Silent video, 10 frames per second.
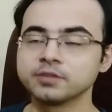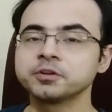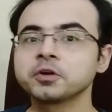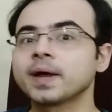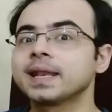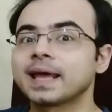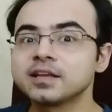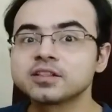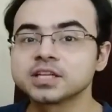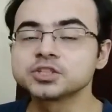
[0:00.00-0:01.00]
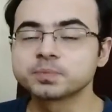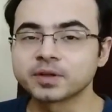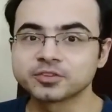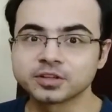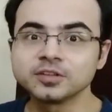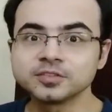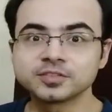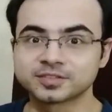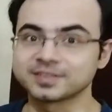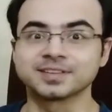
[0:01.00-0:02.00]
Even though I like such
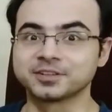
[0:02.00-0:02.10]
puzzles,